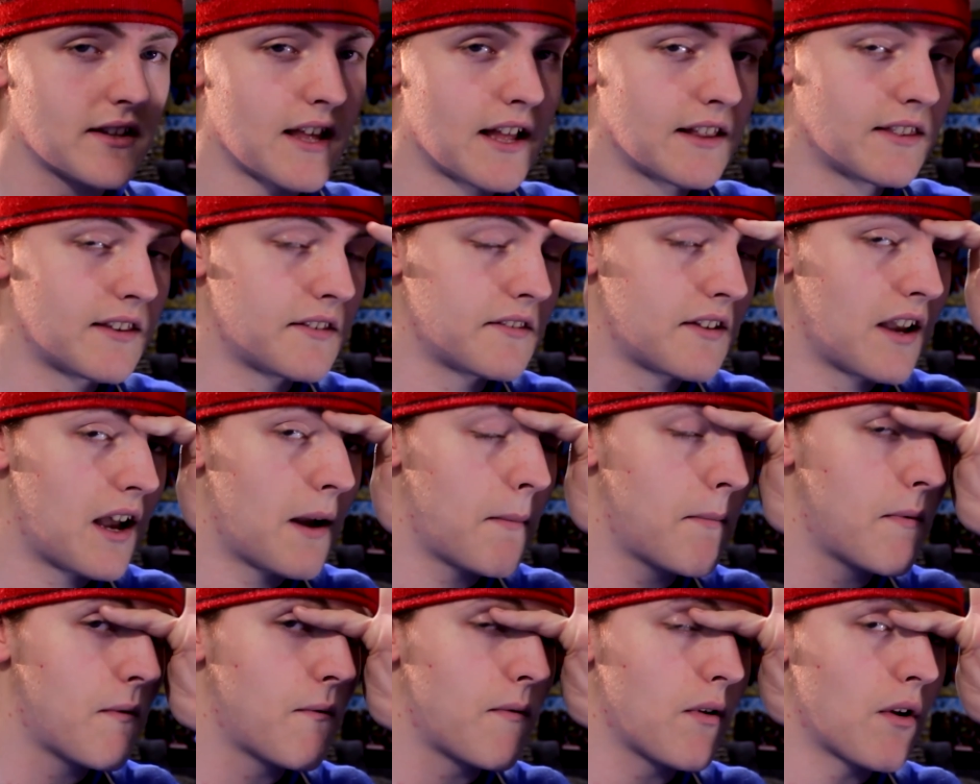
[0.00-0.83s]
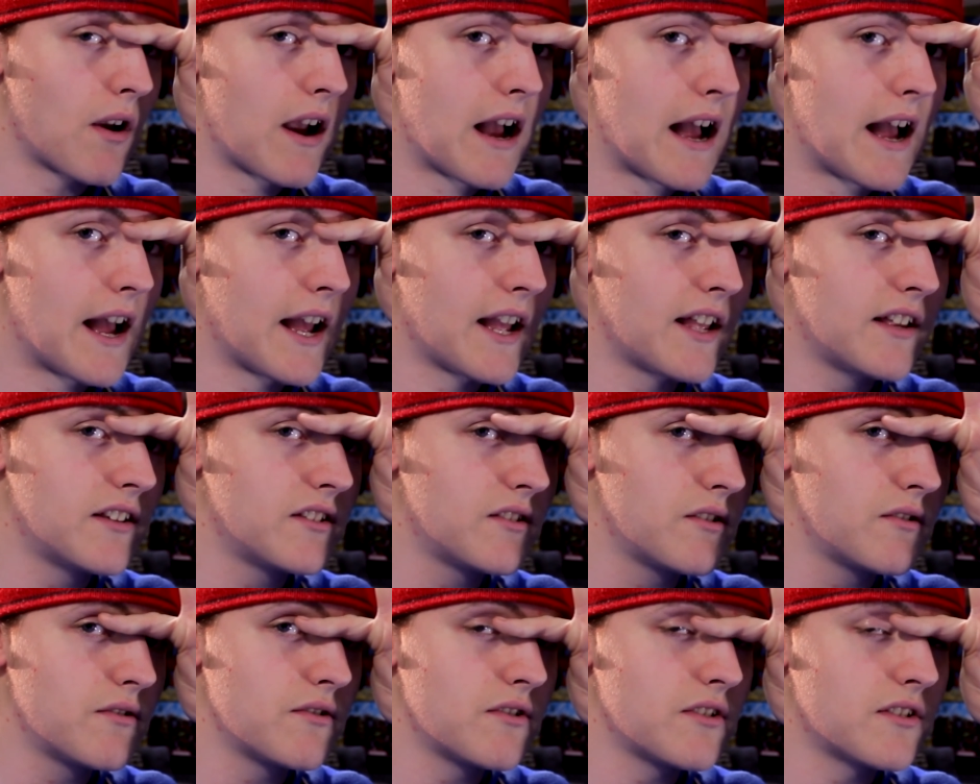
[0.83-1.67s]
that the top of your
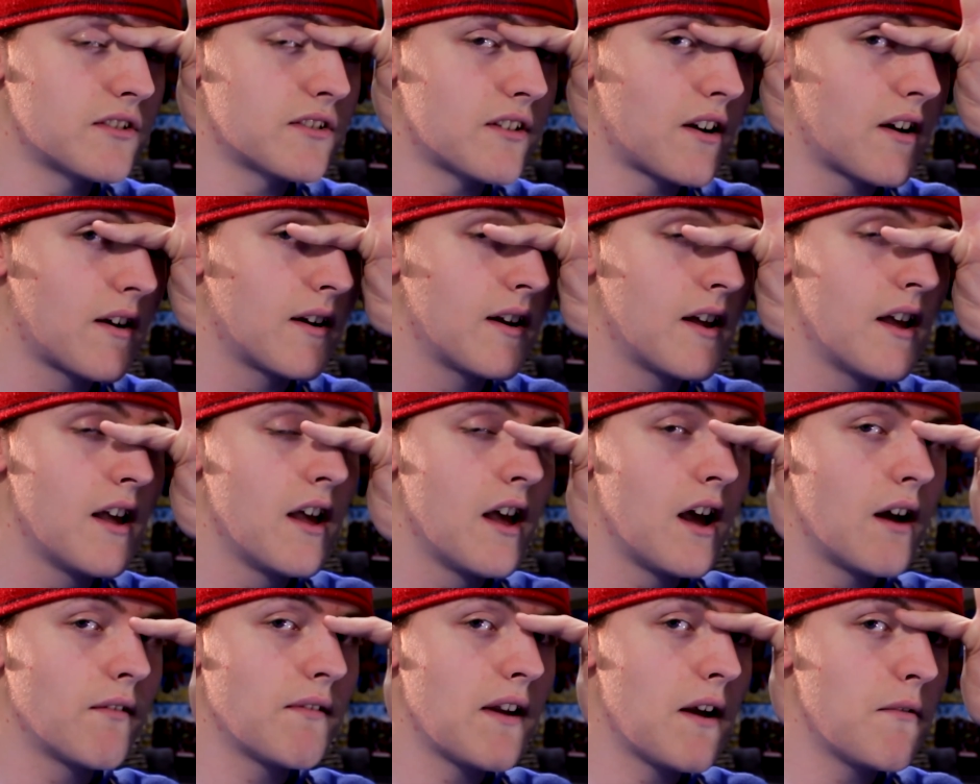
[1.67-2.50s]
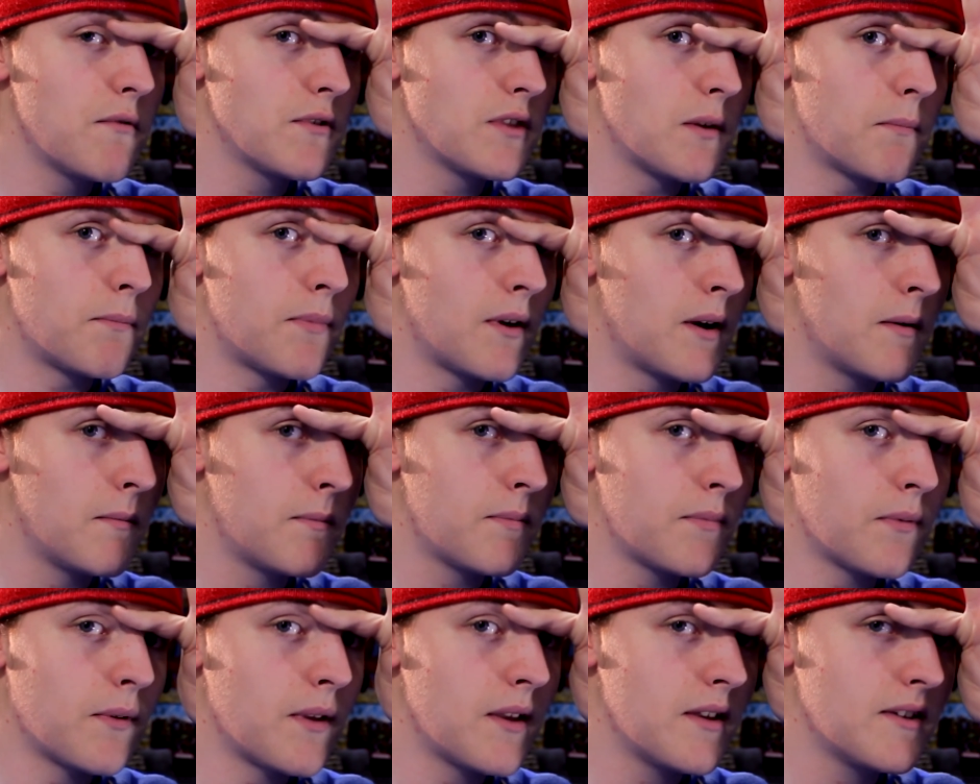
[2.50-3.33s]
eyes usually start around where the
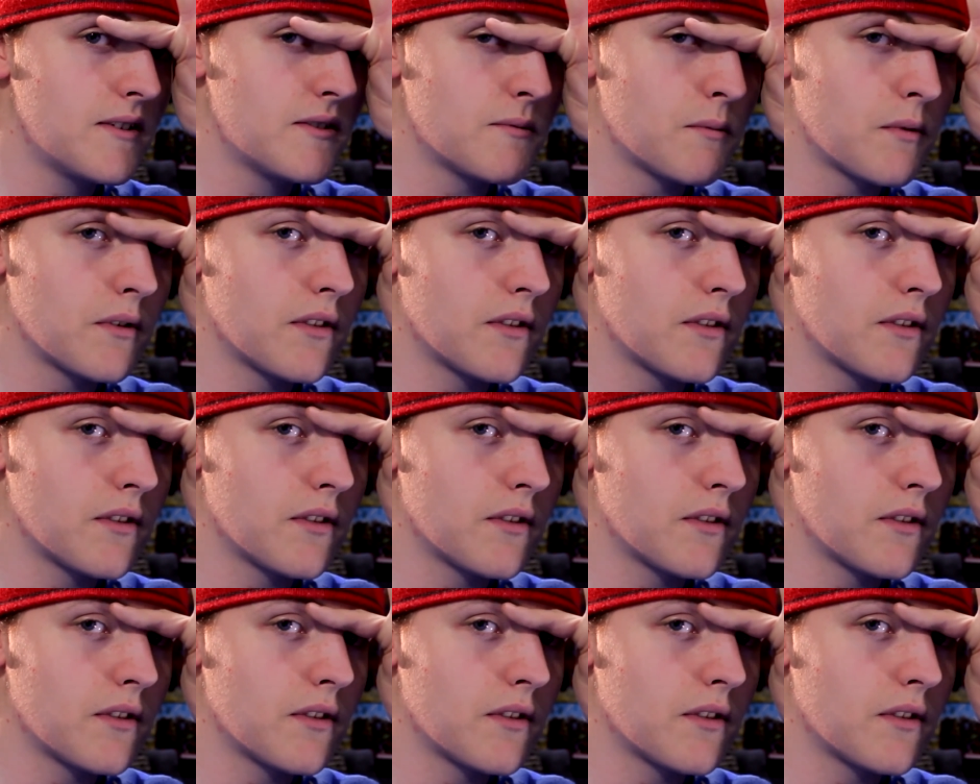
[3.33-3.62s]
bump is,